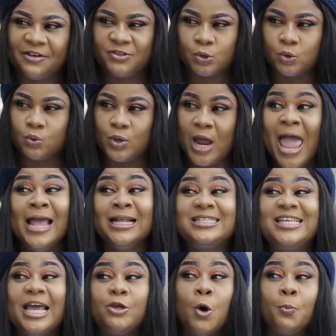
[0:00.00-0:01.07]
afternoon.
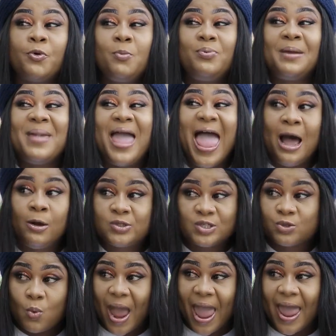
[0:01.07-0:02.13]
Take your problem
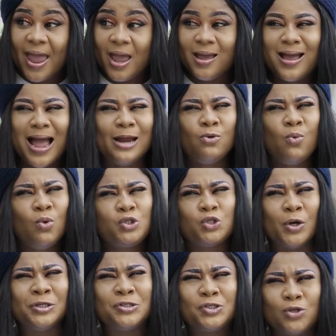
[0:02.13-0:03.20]
elsewhere. I don't
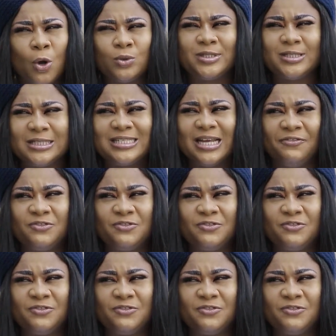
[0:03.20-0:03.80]
want your insults this